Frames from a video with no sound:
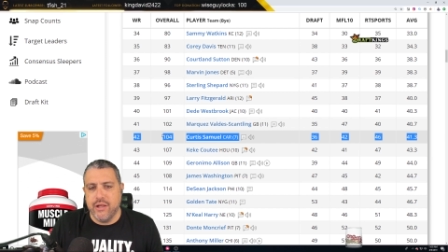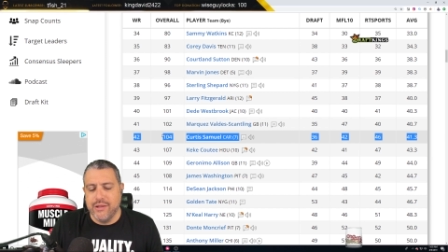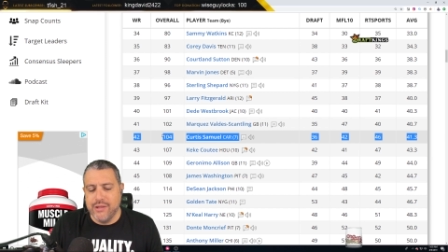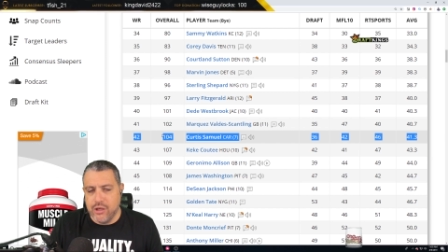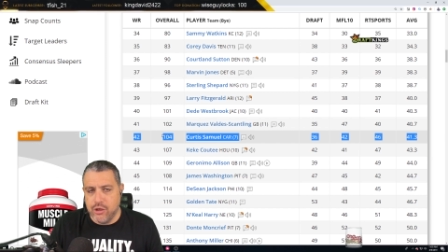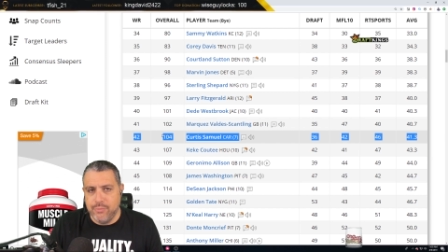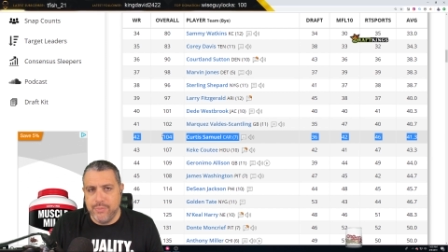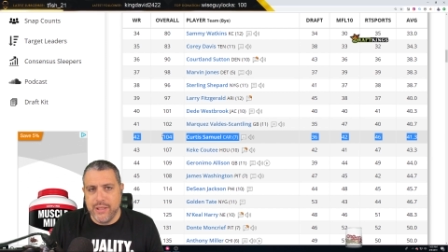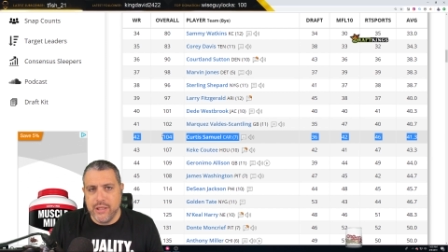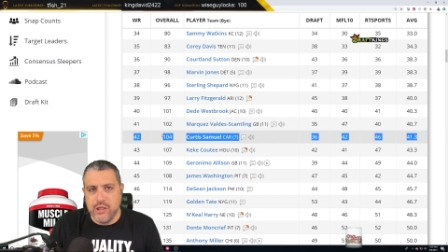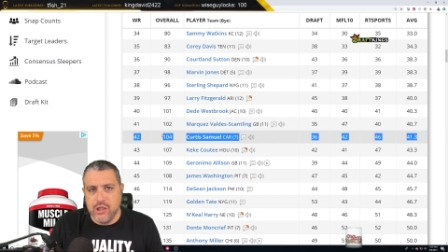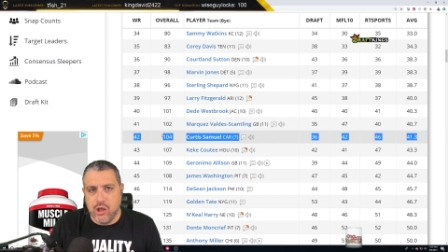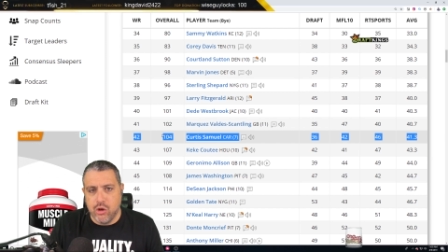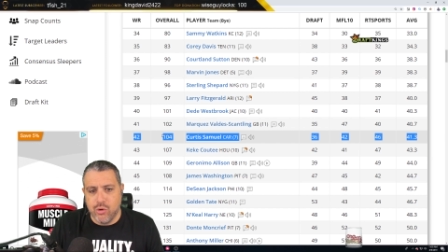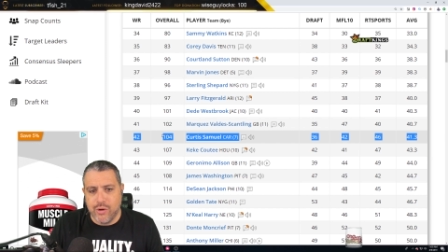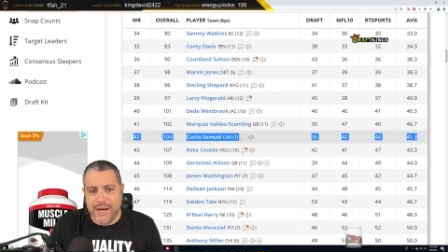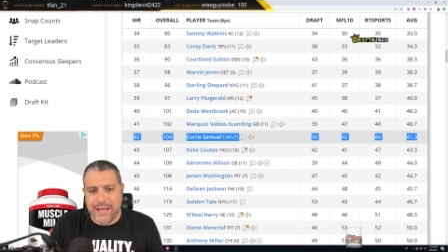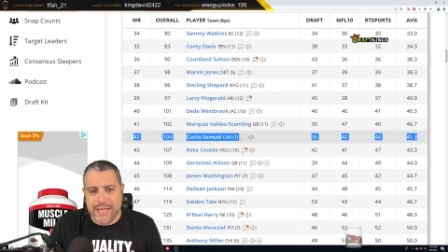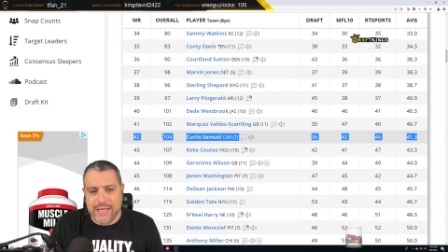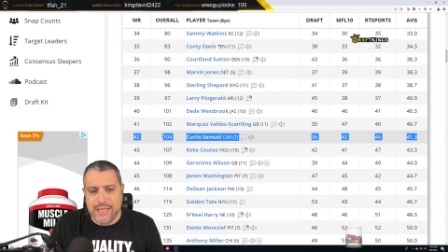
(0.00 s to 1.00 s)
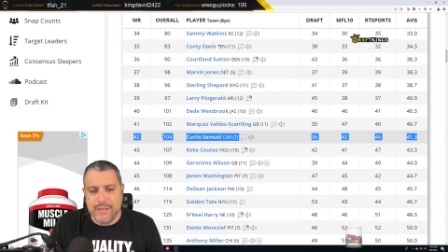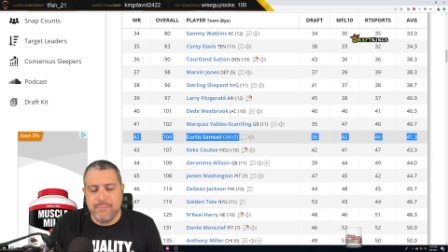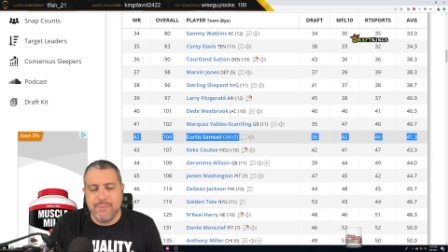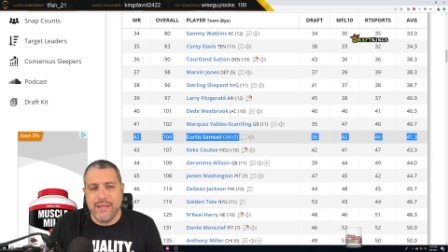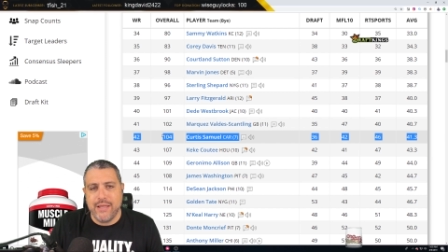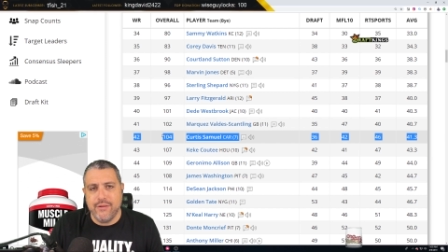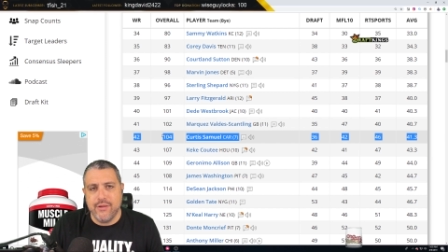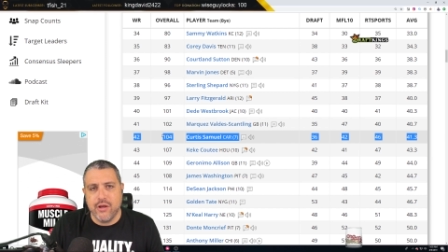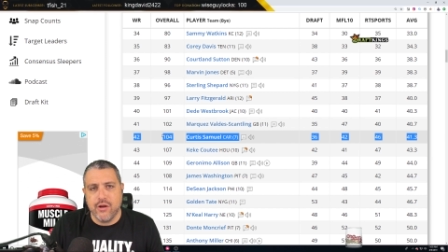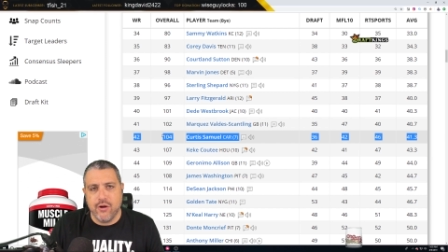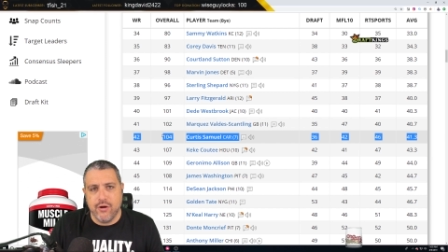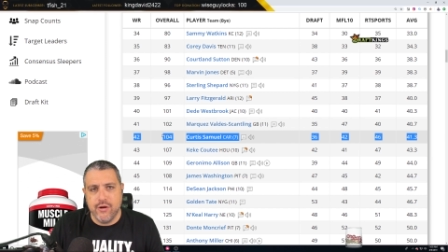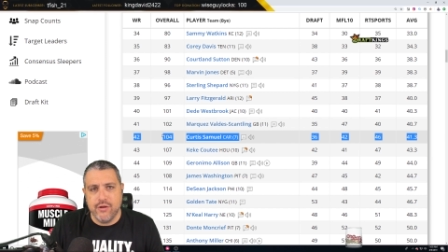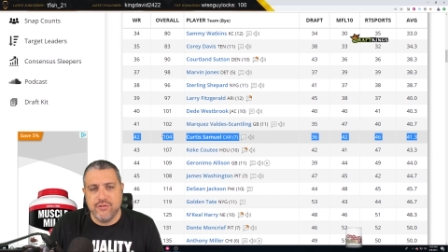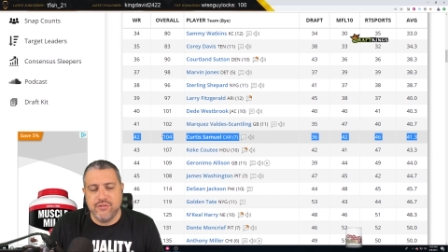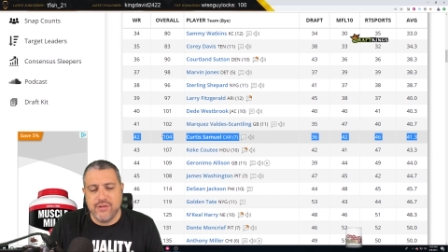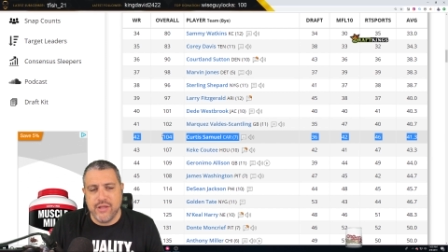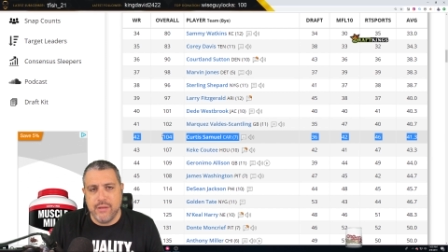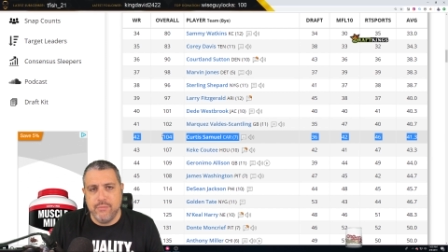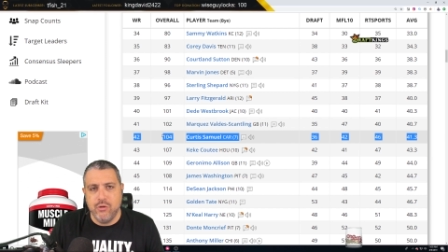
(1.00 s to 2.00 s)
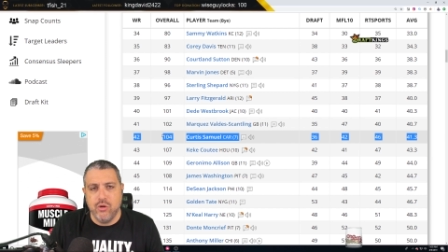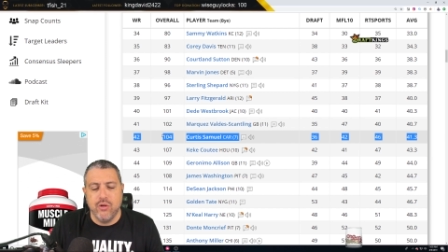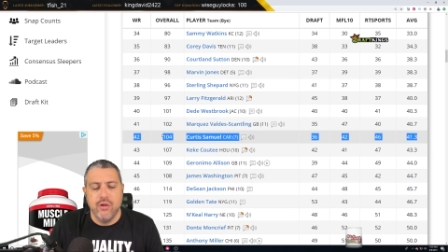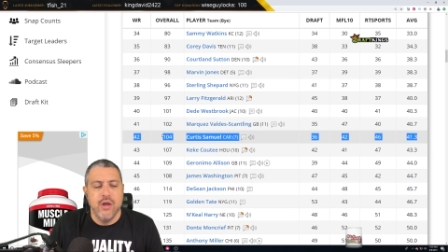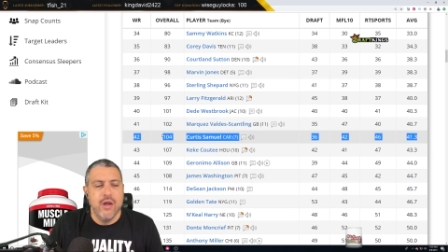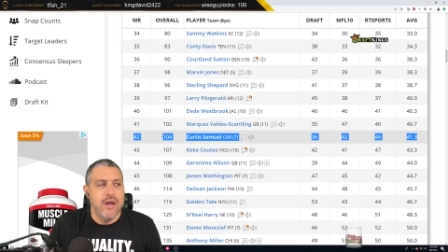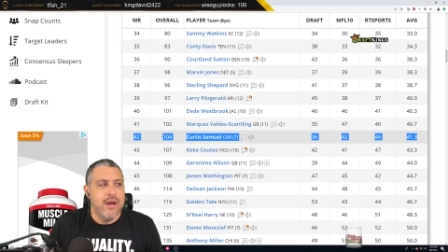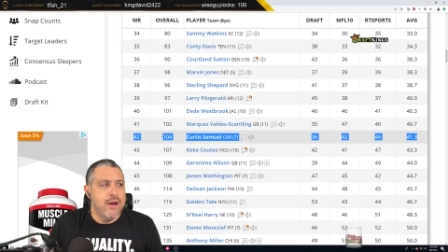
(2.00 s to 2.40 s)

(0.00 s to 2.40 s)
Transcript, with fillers: a little bit lower ADP than Curtis Samuel,